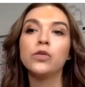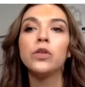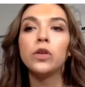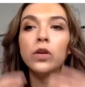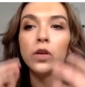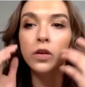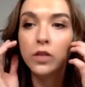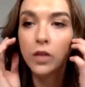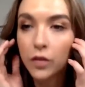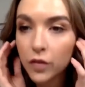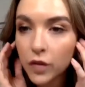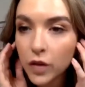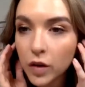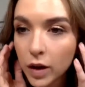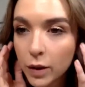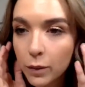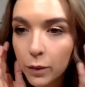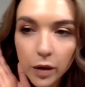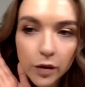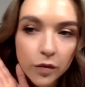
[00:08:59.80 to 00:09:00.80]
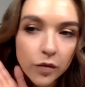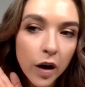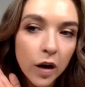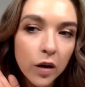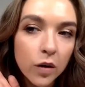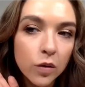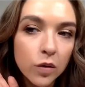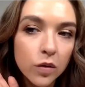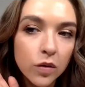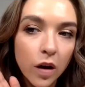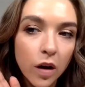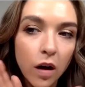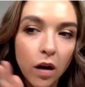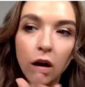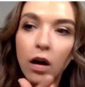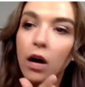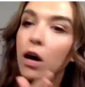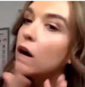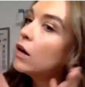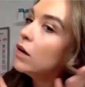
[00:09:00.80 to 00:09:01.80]
to, because I feel like my freckles
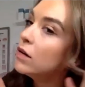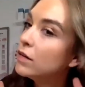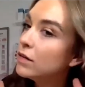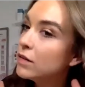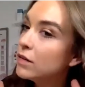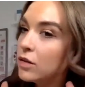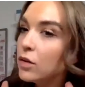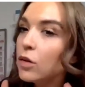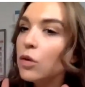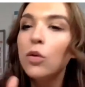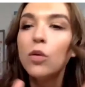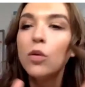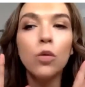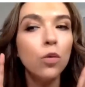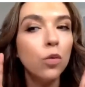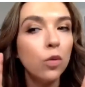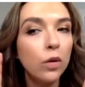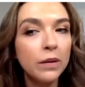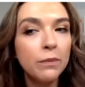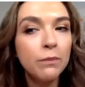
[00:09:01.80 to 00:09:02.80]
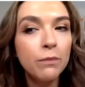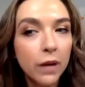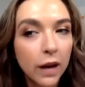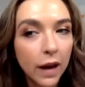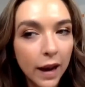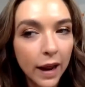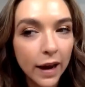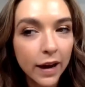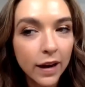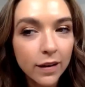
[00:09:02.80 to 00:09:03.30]
are all in place.